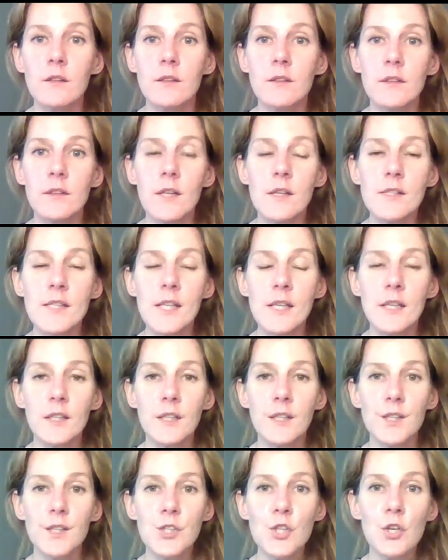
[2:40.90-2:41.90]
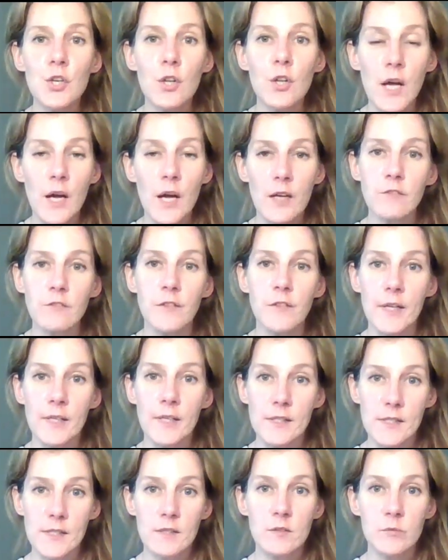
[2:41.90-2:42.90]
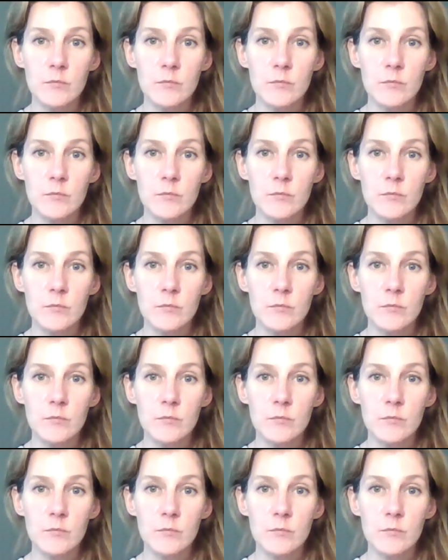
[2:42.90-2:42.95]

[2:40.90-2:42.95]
there's like an internal conflict,